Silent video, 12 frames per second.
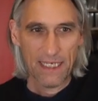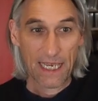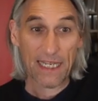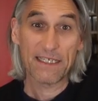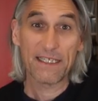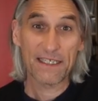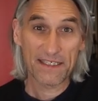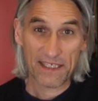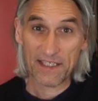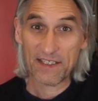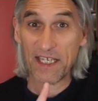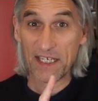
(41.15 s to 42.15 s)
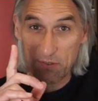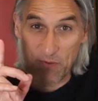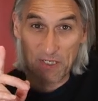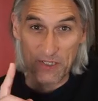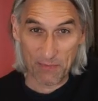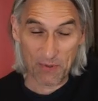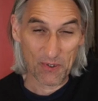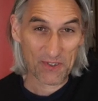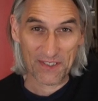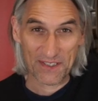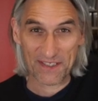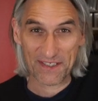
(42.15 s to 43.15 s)
And it is it ticks one of the
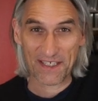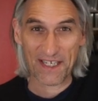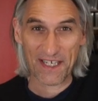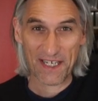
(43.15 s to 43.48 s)
boxes.